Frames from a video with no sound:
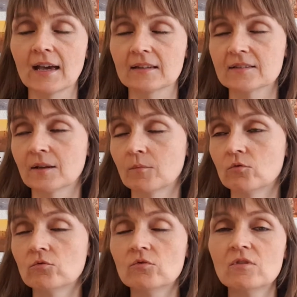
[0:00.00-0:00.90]
at
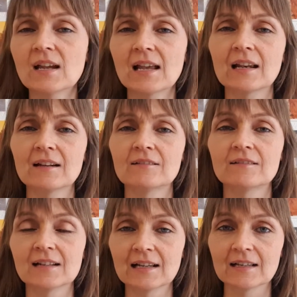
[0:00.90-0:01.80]
some
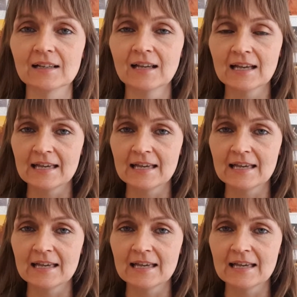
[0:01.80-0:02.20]
really